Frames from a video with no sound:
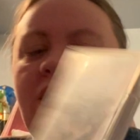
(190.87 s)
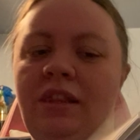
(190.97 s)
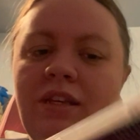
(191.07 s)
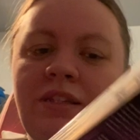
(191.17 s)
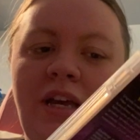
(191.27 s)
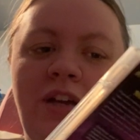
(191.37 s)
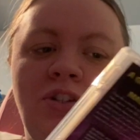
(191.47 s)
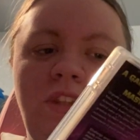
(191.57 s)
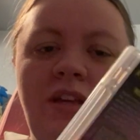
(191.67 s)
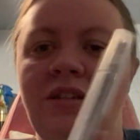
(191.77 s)
this
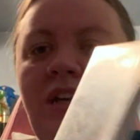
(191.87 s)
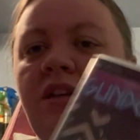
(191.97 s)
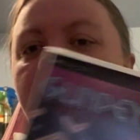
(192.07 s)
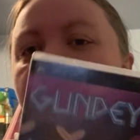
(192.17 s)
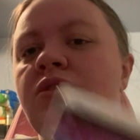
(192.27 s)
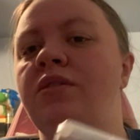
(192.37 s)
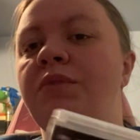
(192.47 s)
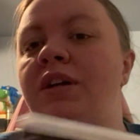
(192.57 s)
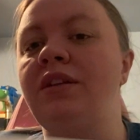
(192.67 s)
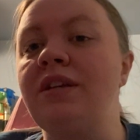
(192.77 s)
actually is not the original
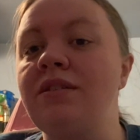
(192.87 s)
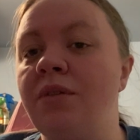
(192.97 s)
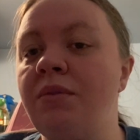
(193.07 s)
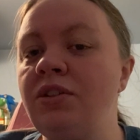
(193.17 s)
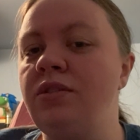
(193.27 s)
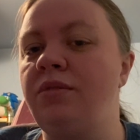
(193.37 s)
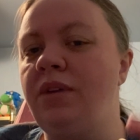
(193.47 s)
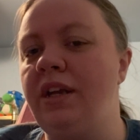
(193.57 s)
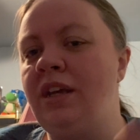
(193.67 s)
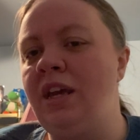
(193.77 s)
release. The original
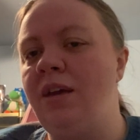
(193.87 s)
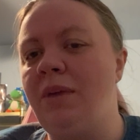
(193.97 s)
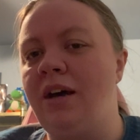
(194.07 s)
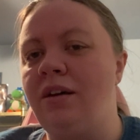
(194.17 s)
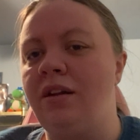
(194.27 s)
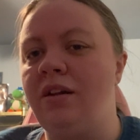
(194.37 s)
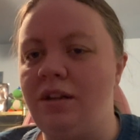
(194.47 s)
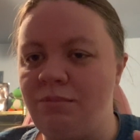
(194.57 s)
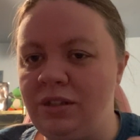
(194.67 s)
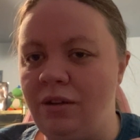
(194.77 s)
one came out on an
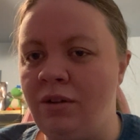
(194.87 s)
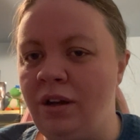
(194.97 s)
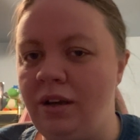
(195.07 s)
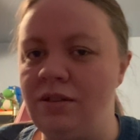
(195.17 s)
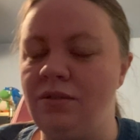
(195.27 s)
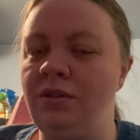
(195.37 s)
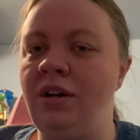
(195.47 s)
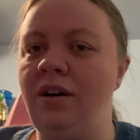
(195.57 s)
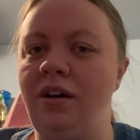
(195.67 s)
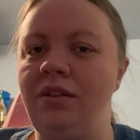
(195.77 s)
obscure console
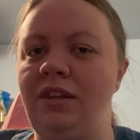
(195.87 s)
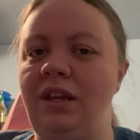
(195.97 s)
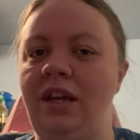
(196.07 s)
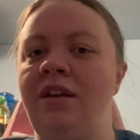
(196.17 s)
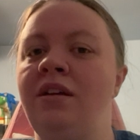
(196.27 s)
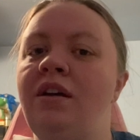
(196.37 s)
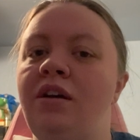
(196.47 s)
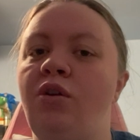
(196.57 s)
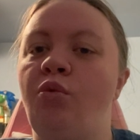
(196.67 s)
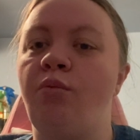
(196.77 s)
called the
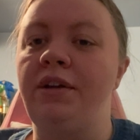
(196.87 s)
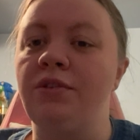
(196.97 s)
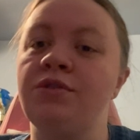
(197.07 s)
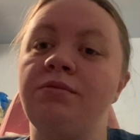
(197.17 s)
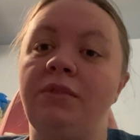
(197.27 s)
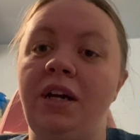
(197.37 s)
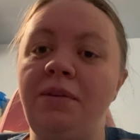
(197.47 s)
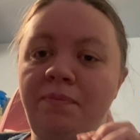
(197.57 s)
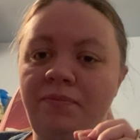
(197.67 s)
WonderSwan.